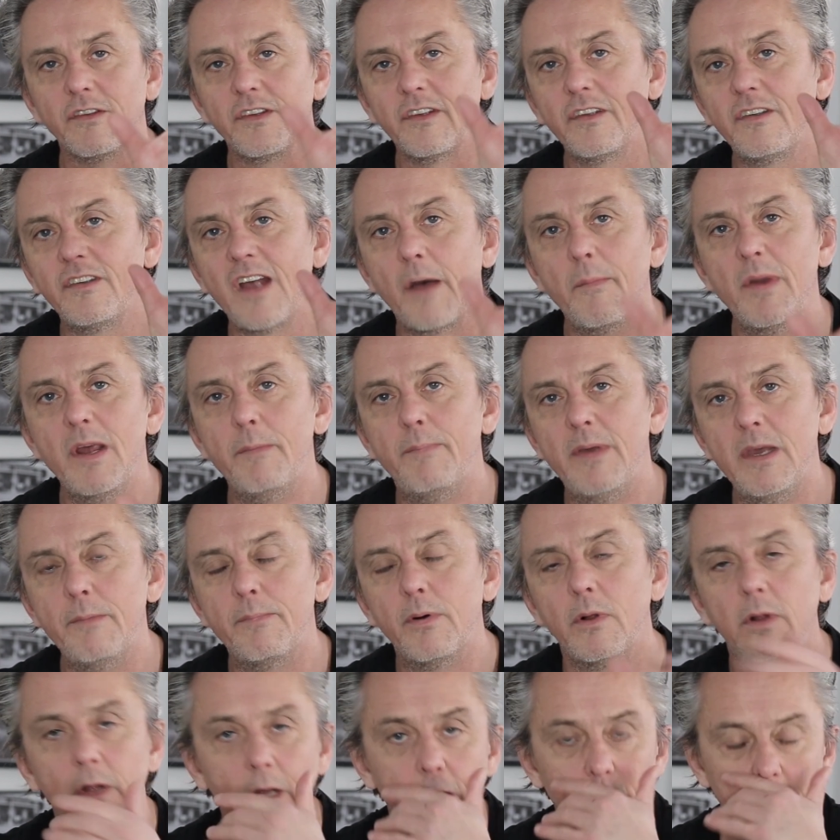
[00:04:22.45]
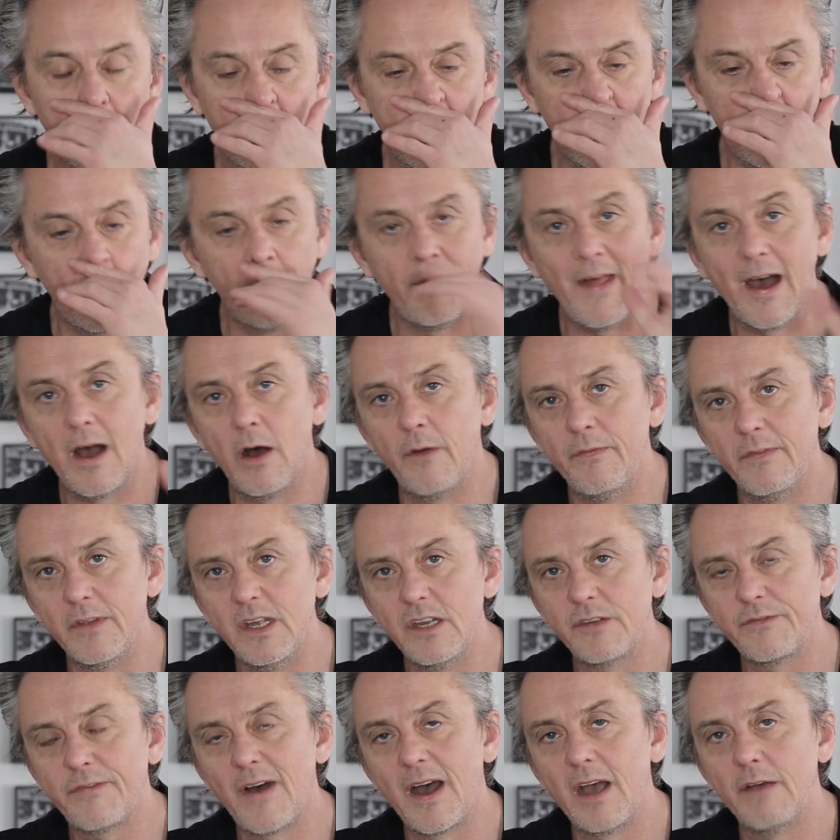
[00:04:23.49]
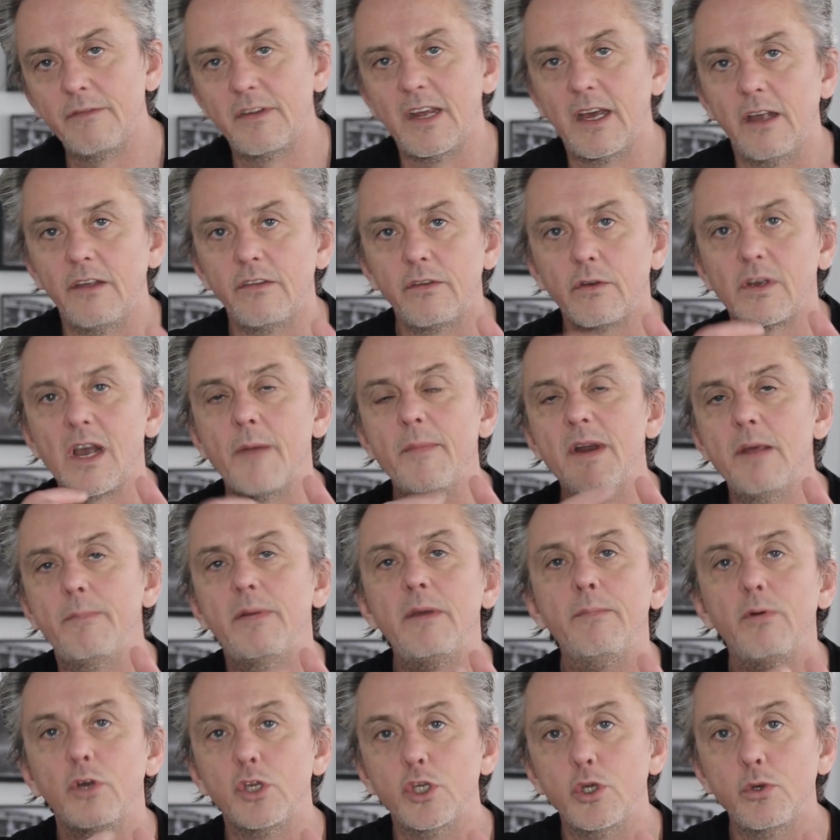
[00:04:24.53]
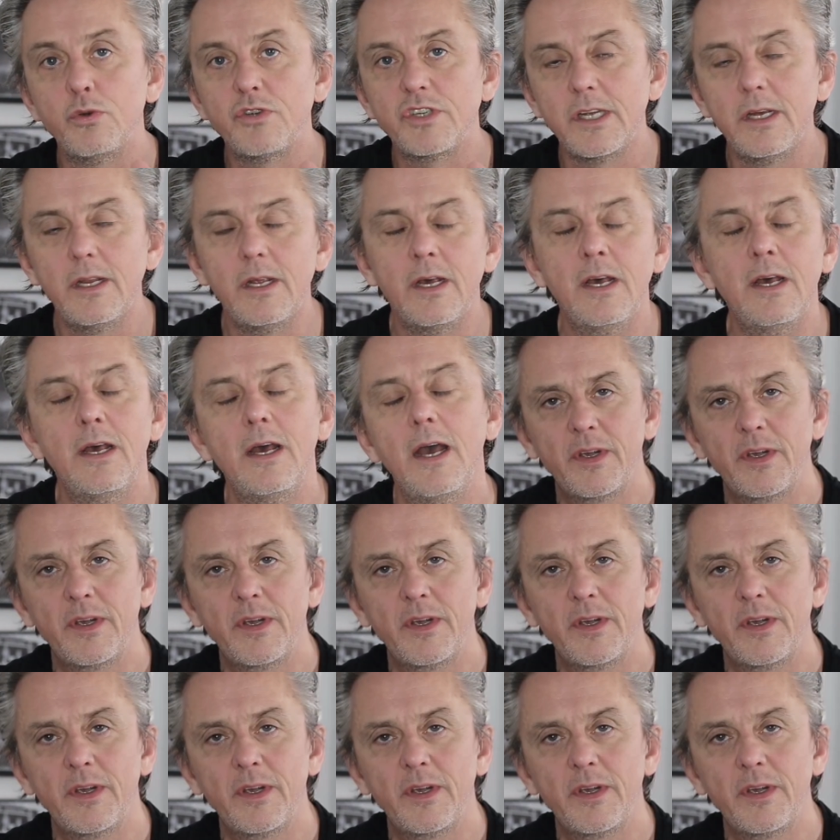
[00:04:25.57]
This is how many people on these 5 days, look how many people used it.